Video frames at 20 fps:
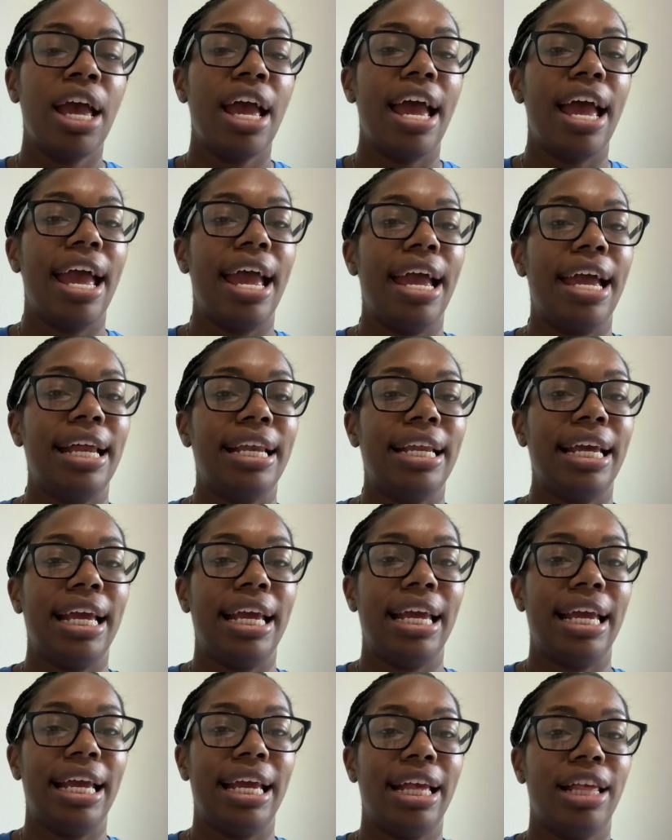and
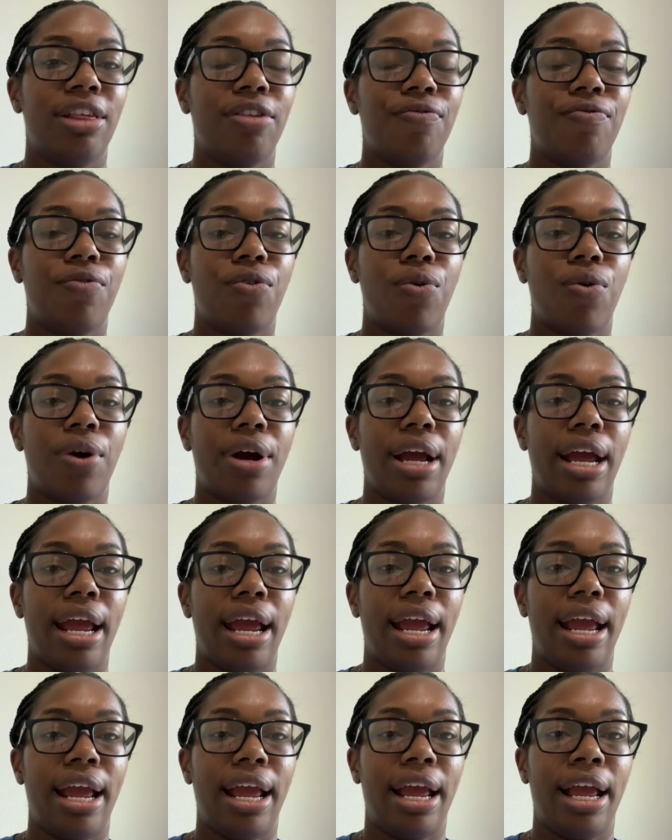it is for
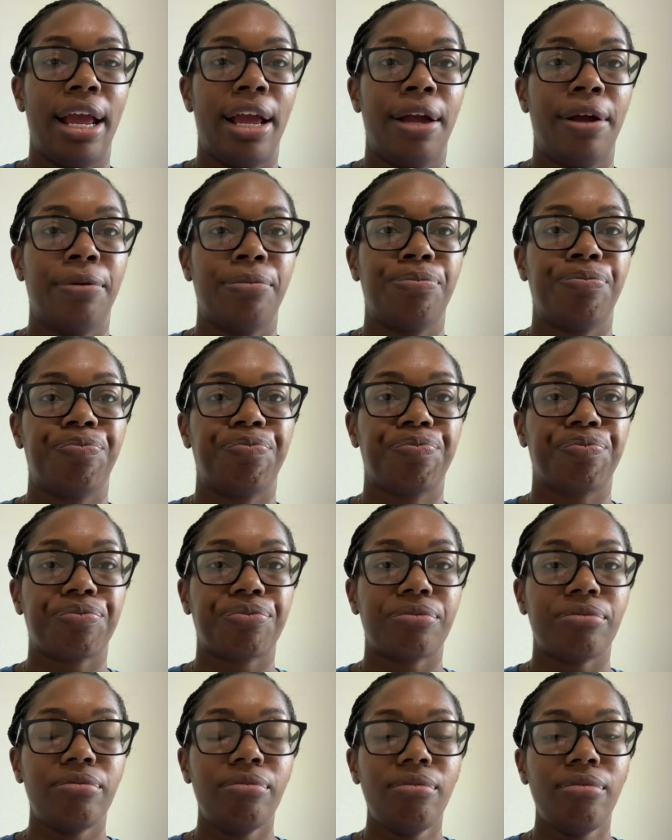a
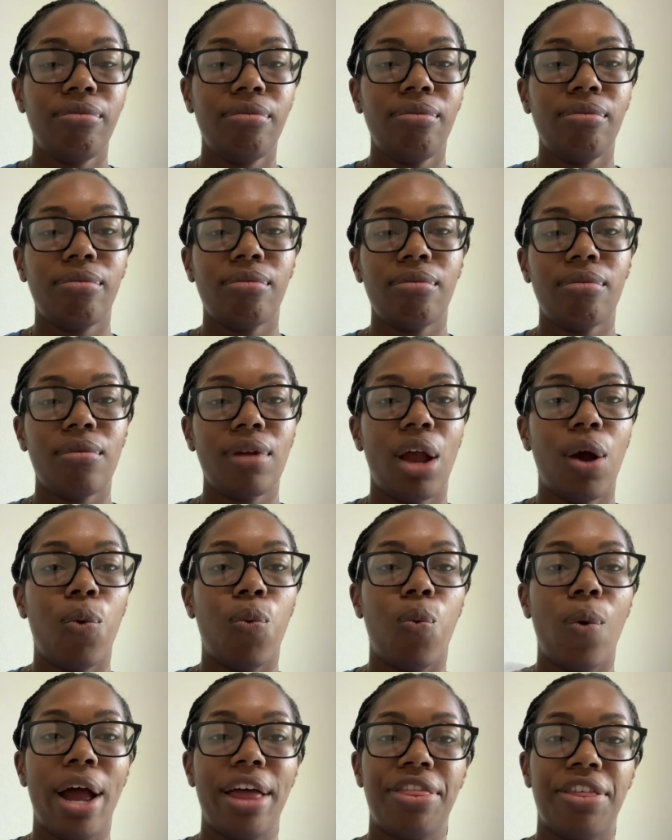
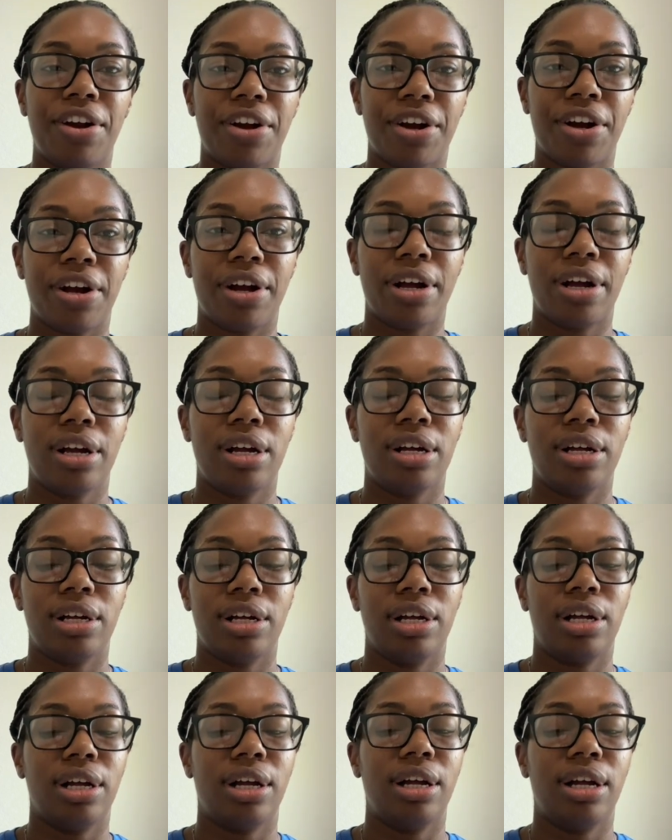weather
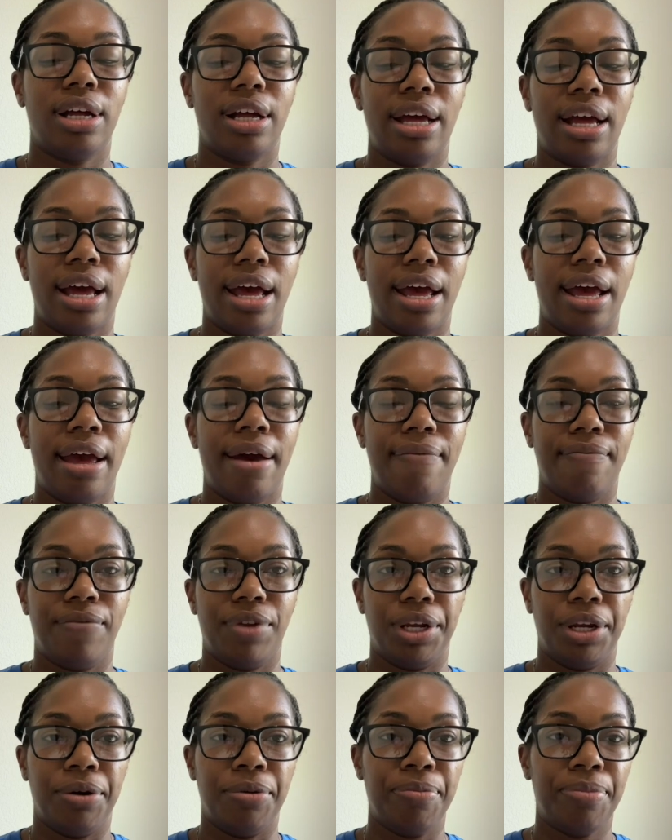
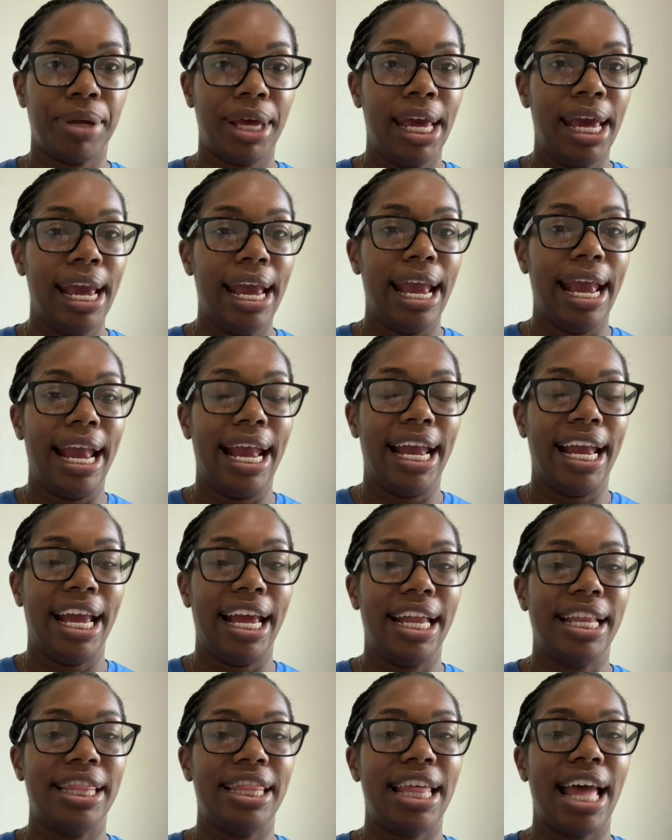envelope.
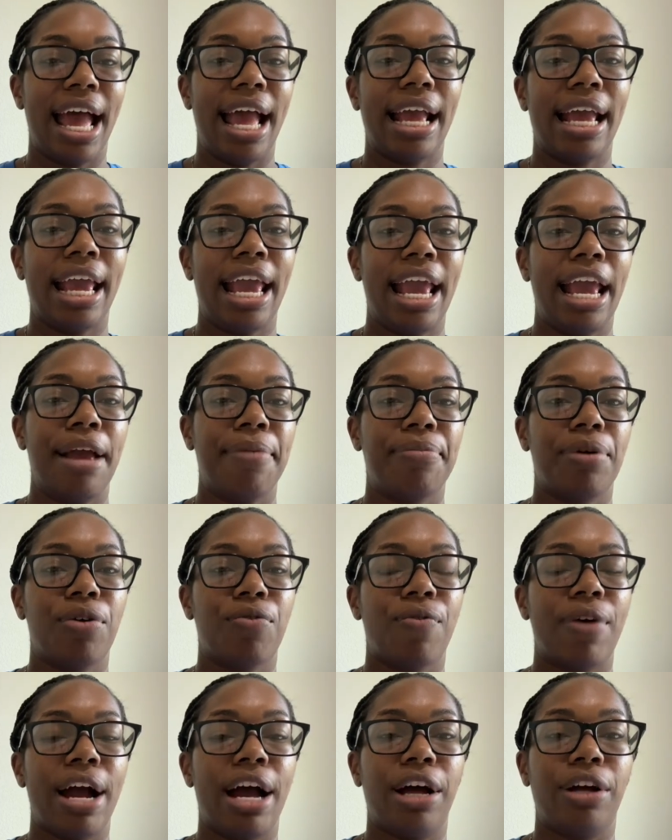And that came
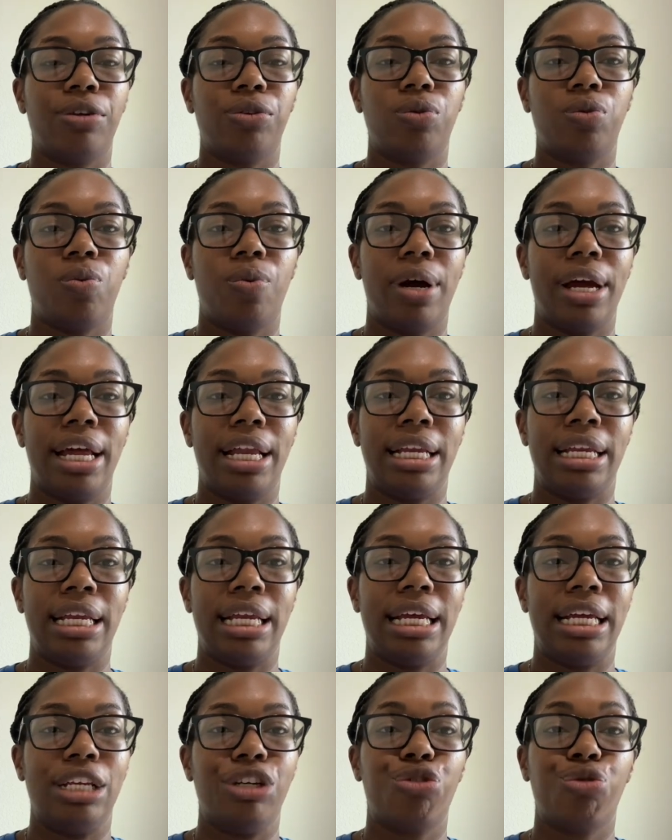around when
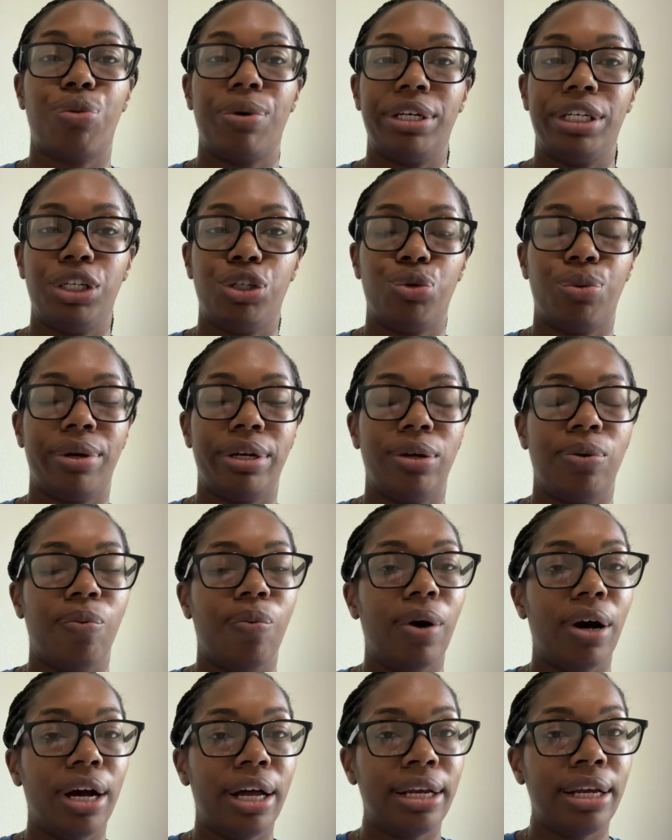in
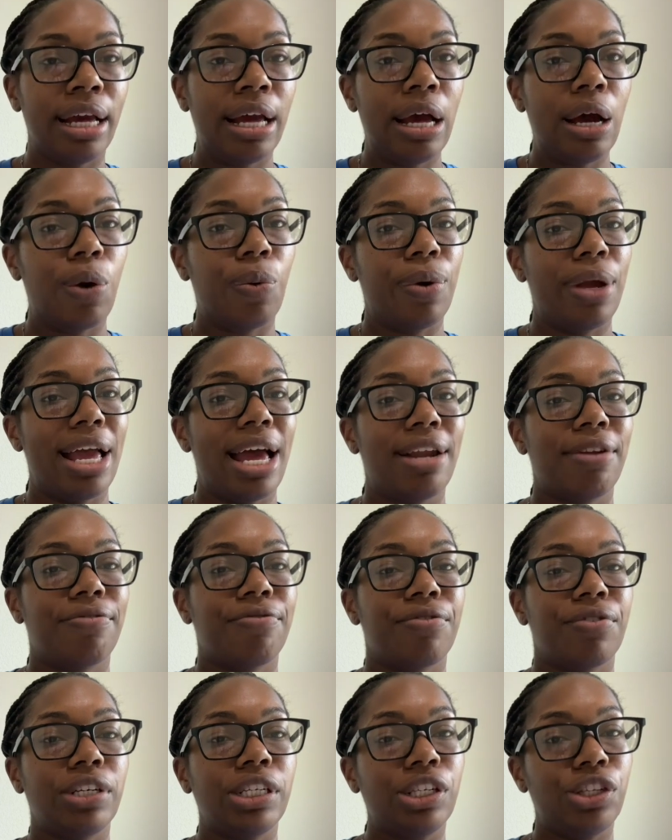2021 we had a
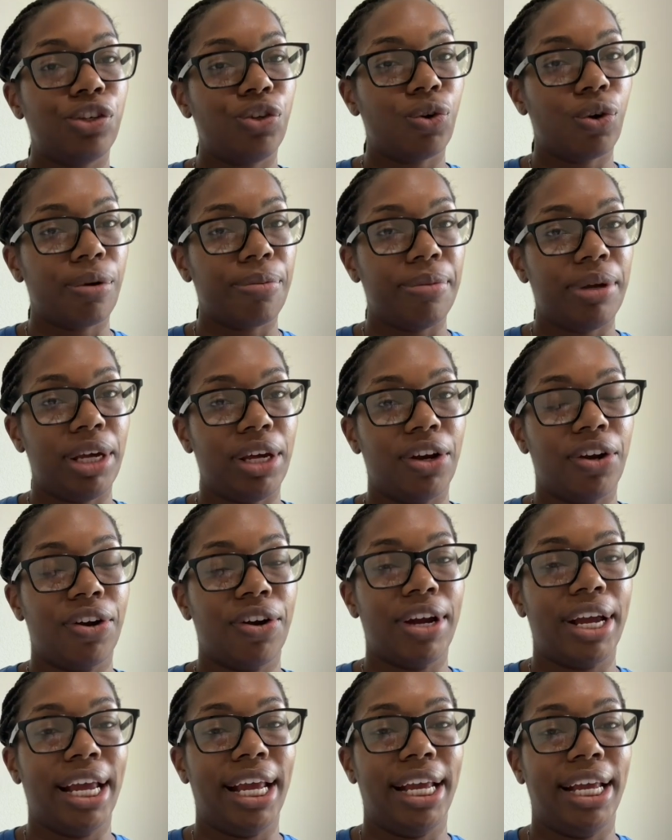freeze storm
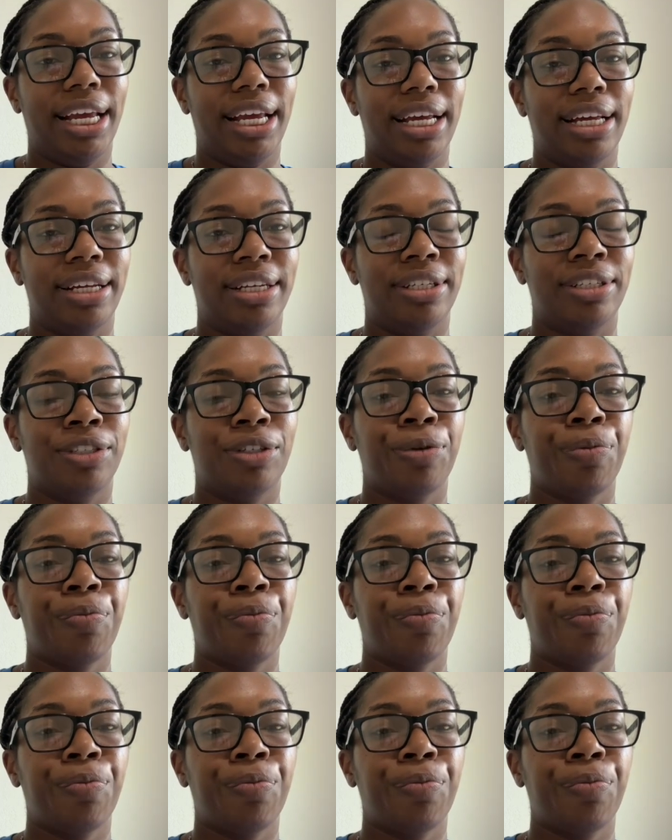here, and